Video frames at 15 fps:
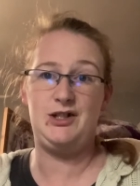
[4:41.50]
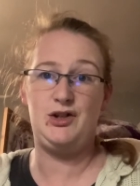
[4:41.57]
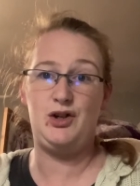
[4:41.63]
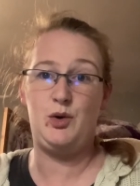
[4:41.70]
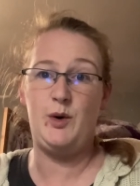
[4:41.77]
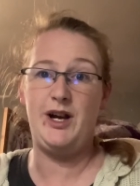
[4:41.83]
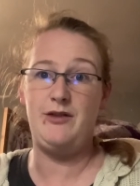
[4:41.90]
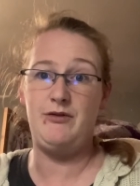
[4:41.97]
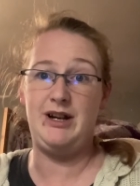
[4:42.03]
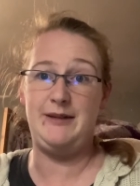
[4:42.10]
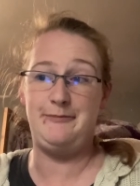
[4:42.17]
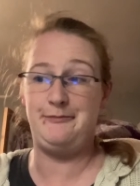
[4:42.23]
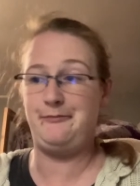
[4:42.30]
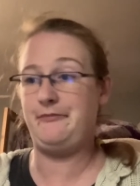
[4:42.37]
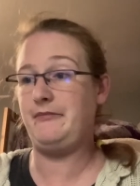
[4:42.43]
go quite
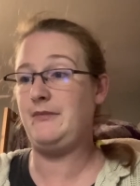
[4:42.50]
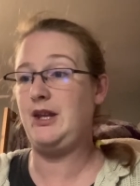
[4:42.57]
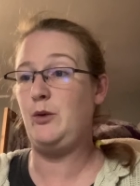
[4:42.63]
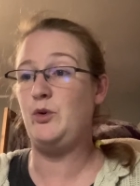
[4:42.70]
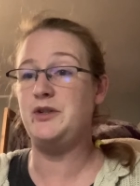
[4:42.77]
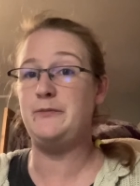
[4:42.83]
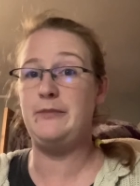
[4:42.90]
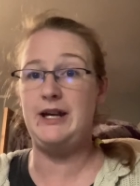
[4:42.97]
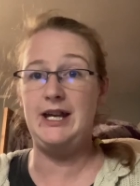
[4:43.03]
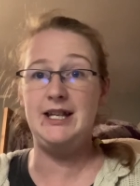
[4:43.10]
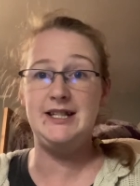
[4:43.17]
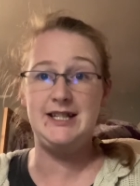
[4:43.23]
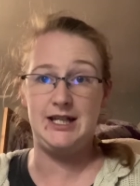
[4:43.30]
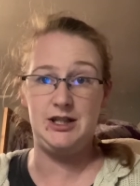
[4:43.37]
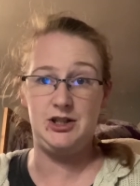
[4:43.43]
right. He wasn't paying
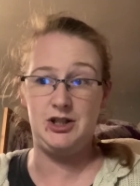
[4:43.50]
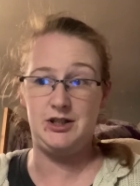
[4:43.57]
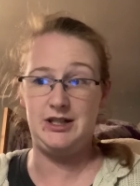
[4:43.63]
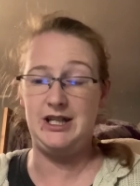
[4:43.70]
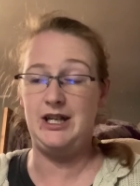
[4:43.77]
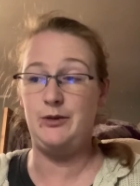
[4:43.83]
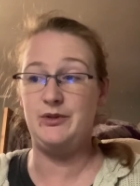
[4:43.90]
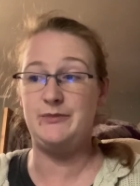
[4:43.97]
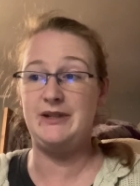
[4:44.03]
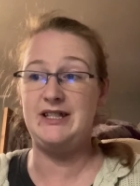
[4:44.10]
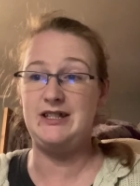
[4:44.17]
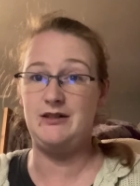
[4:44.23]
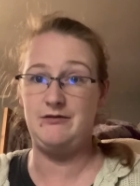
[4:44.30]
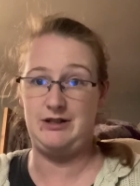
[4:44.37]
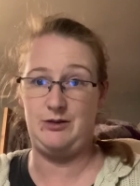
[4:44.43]
attention and he was
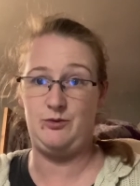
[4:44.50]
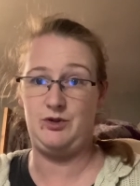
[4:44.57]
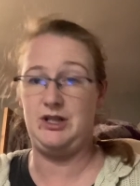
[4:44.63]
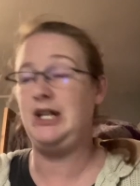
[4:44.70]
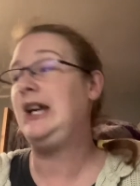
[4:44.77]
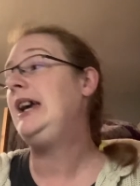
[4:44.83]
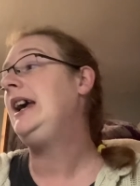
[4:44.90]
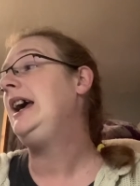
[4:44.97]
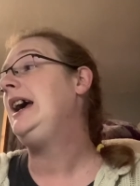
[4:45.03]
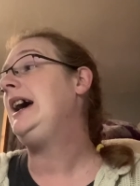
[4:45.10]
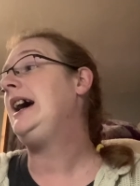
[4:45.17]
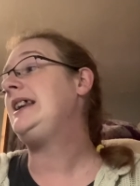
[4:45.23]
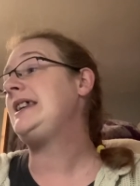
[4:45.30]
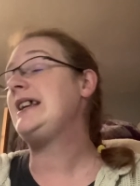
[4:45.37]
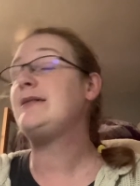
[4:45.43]
messing around
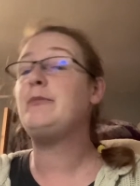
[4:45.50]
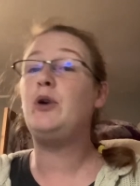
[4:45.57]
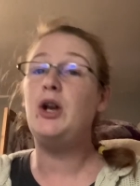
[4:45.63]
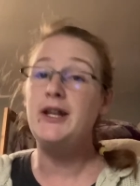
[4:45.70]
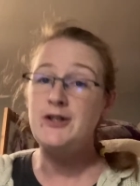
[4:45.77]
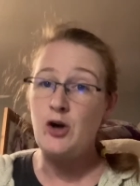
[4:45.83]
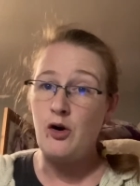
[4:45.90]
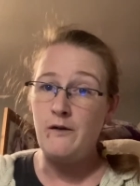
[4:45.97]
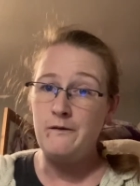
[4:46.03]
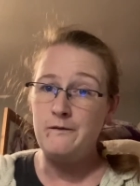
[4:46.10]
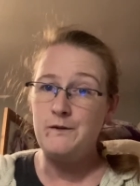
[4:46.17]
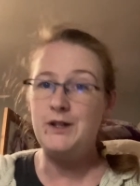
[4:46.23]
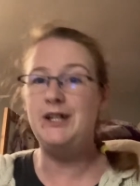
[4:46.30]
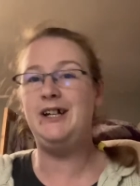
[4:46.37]
and he had to pull it off.